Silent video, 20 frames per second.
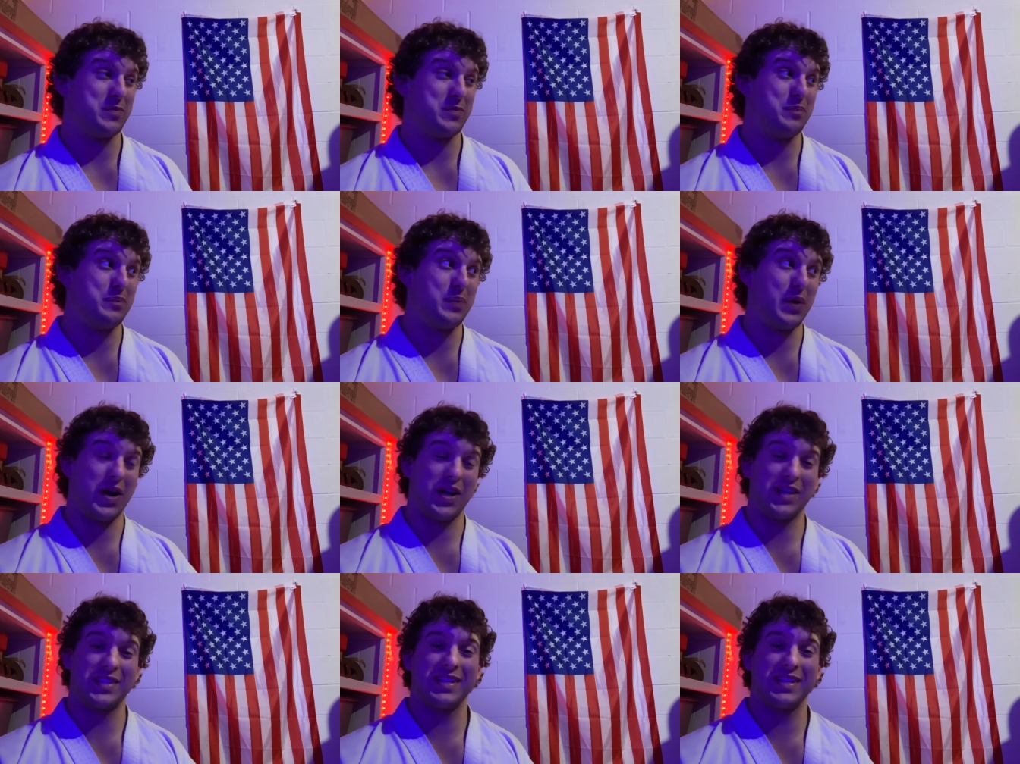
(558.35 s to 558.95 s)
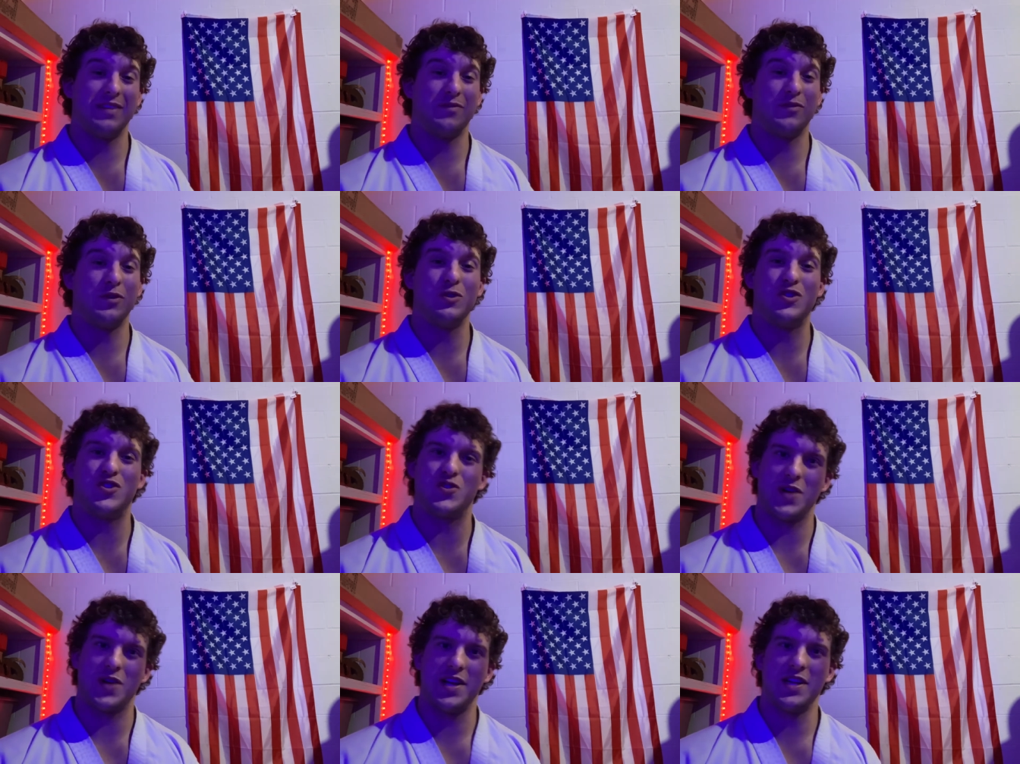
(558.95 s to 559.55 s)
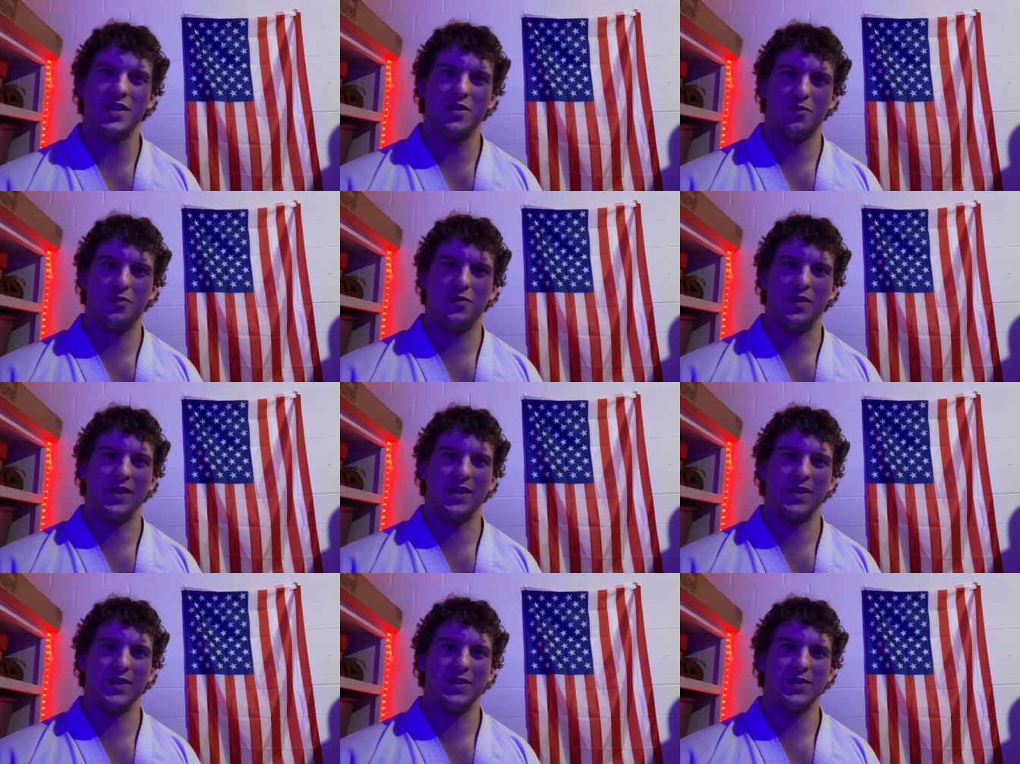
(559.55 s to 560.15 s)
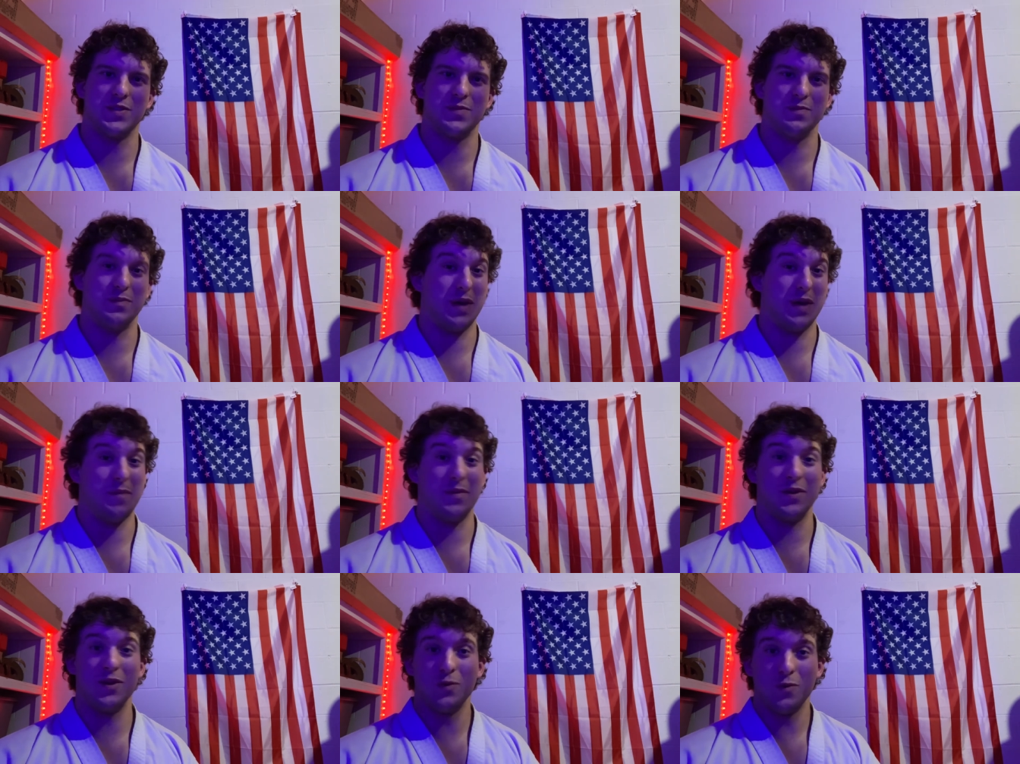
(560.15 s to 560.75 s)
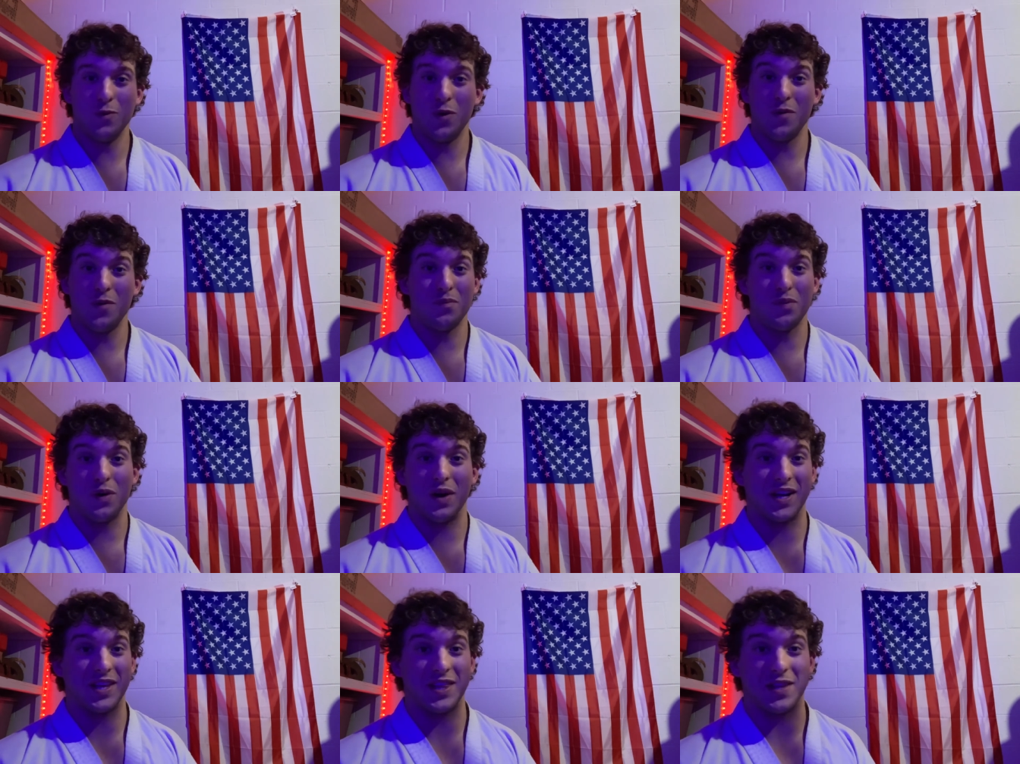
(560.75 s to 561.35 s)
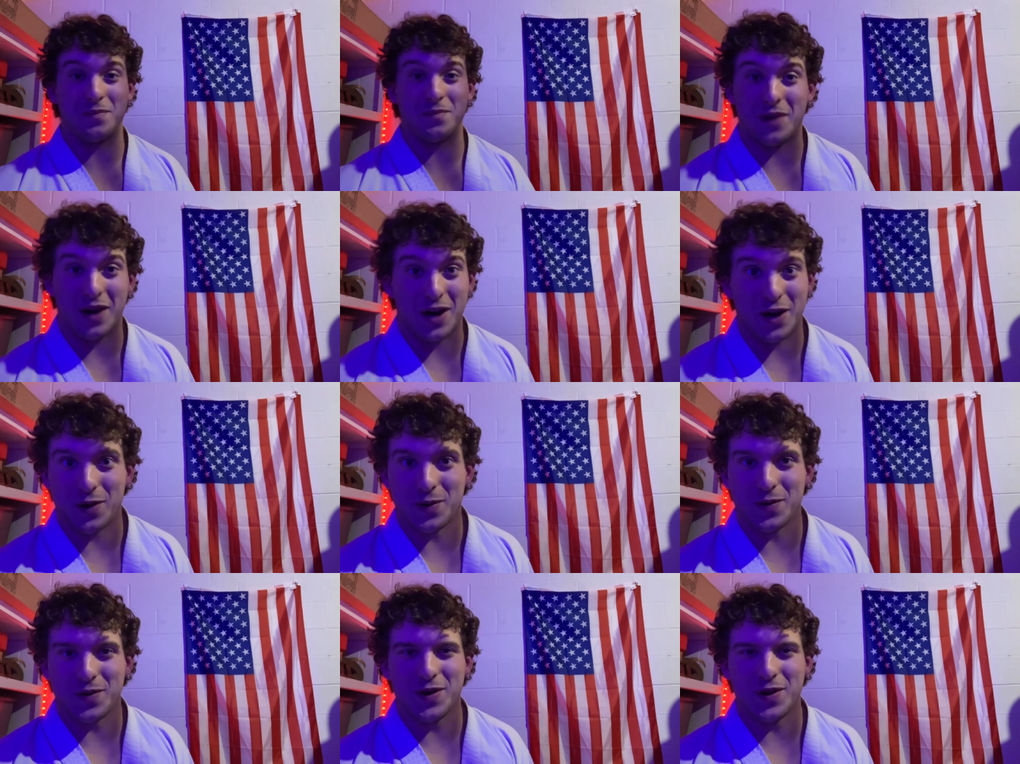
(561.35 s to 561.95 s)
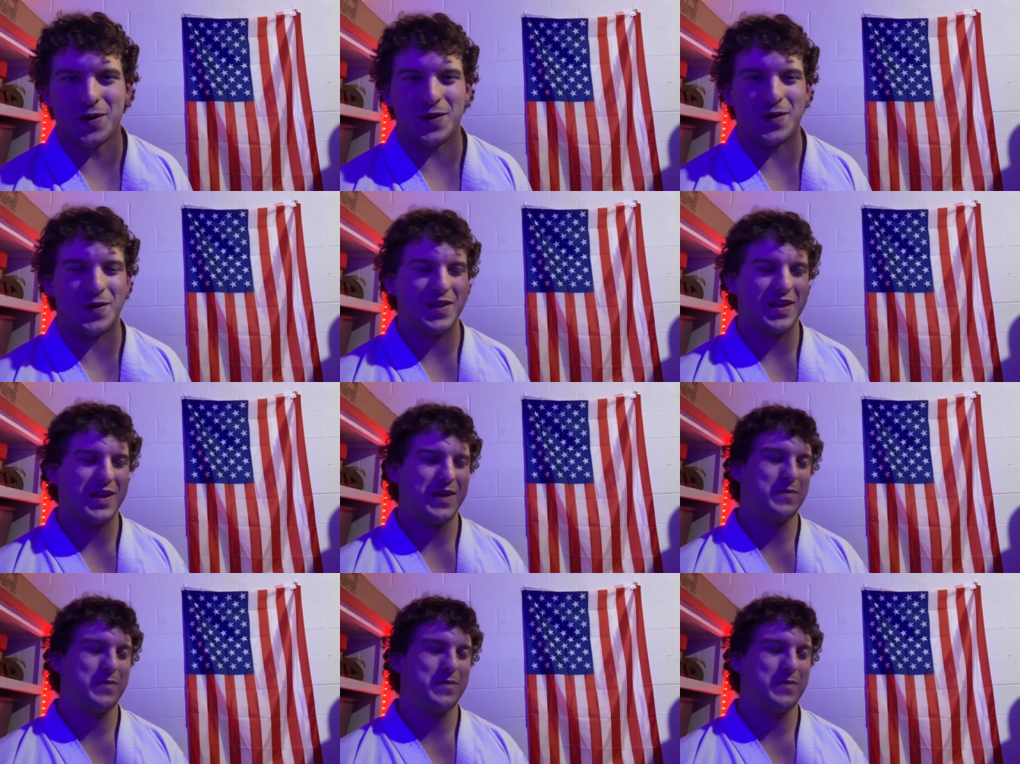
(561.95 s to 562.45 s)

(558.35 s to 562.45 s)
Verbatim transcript: But if you train your fingers, maybe you won't break them. I don't know.